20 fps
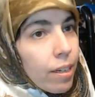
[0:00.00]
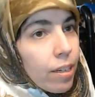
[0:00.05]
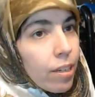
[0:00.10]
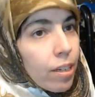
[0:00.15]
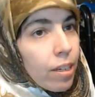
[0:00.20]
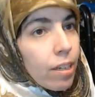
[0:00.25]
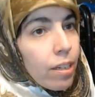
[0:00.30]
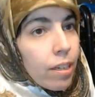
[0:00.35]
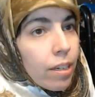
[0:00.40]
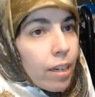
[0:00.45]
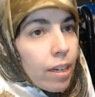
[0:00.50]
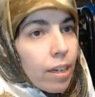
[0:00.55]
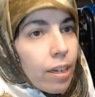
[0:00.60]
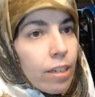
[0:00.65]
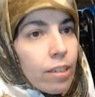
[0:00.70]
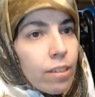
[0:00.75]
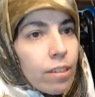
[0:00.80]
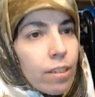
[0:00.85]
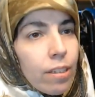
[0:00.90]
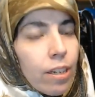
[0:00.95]
in
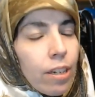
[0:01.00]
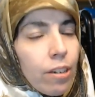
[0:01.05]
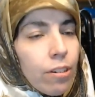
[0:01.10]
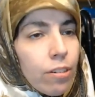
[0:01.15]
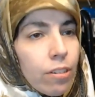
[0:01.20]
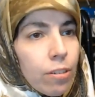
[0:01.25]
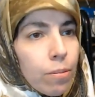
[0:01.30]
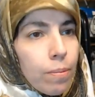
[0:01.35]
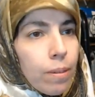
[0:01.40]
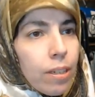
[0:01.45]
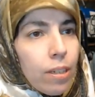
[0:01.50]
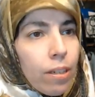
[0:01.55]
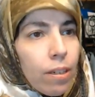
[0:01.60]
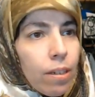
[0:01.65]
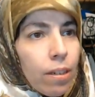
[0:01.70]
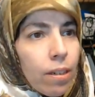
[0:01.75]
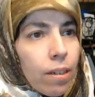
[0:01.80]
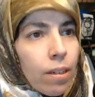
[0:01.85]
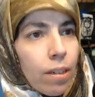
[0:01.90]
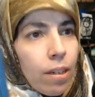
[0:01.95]
case, I
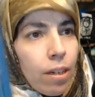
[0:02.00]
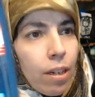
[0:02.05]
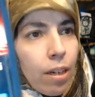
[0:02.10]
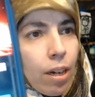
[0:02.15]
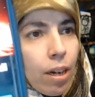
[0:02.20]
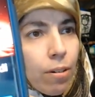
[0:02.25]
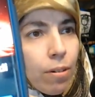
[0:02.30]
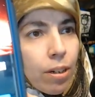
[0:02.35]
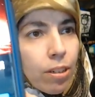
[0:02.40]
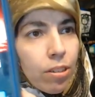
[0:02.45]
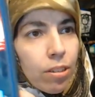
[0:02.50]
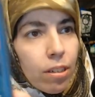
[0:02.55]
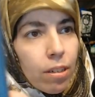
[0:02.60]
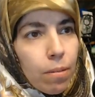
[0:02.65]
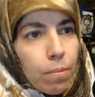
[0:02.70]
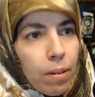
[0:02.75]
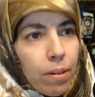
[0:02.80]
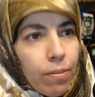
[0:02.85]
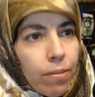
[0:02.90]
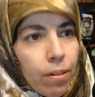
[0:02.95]
watched it on
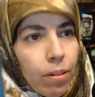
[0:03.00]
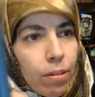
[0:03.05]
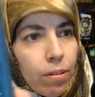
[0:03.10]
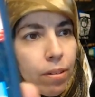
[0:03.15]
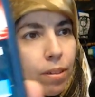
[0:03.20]
my phone.